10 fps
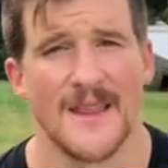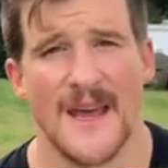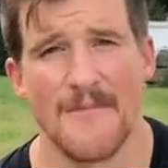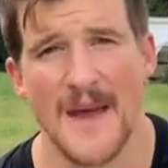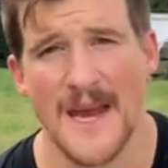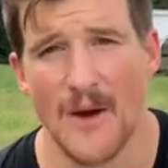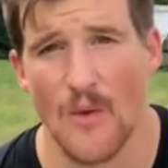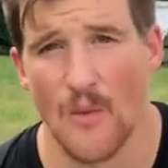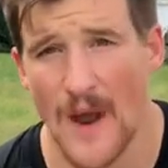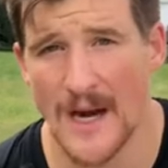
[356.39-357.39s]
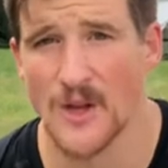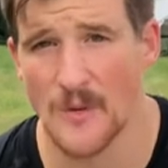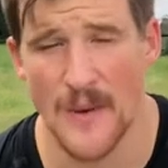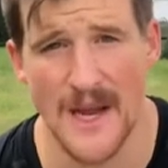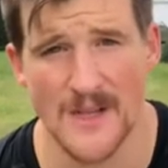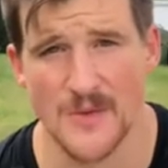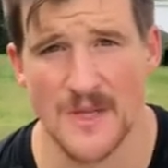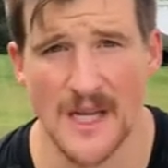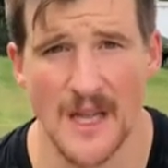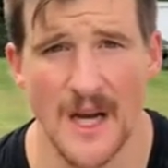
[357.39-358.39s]
They make regular pants which
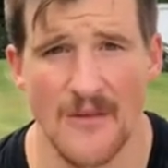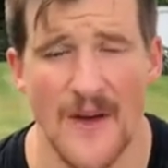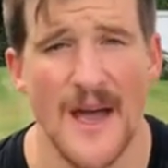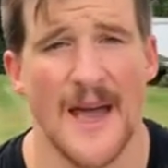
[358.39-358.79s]
I love